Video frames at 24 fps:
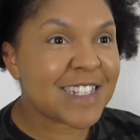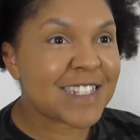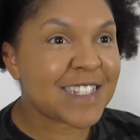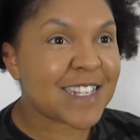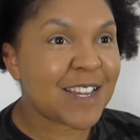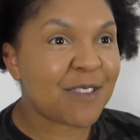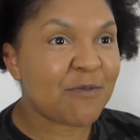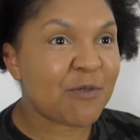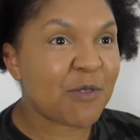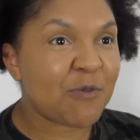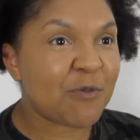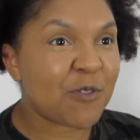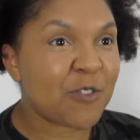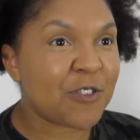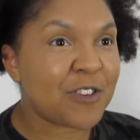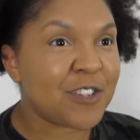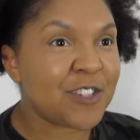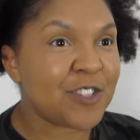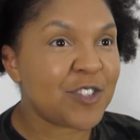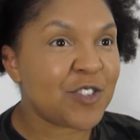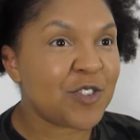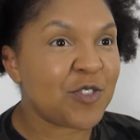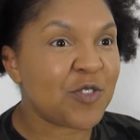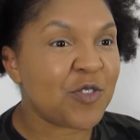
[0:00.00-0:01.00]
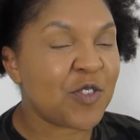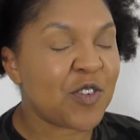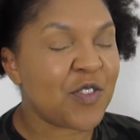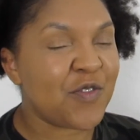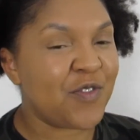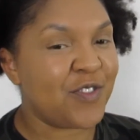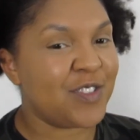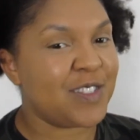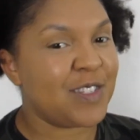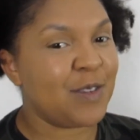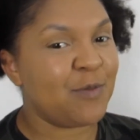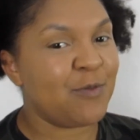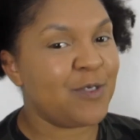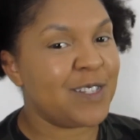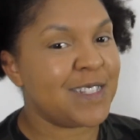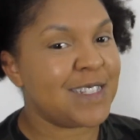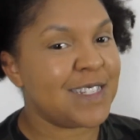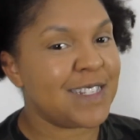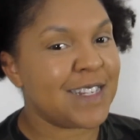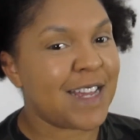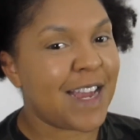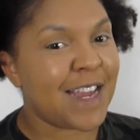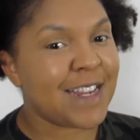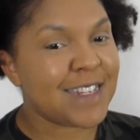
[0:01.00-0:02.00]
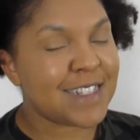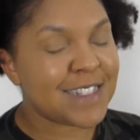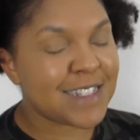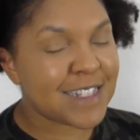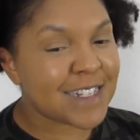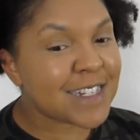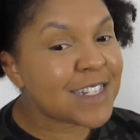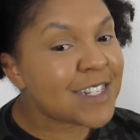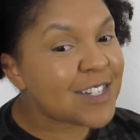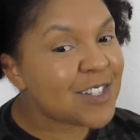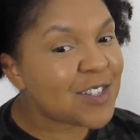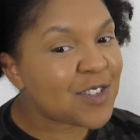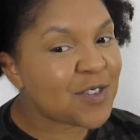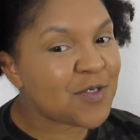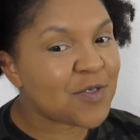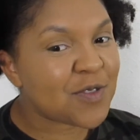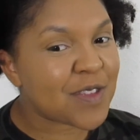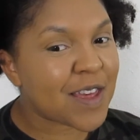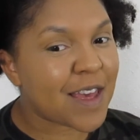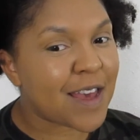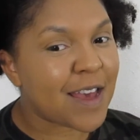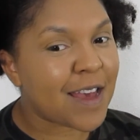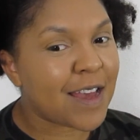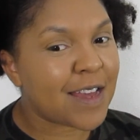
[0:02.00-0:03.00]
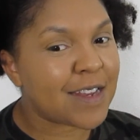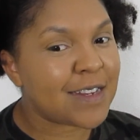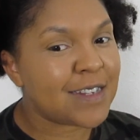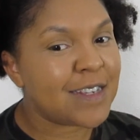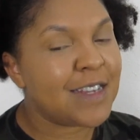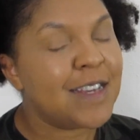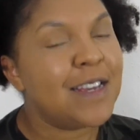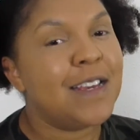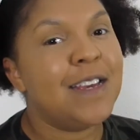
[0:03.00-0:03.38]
said we were going to do, and for some reason I didn't do that.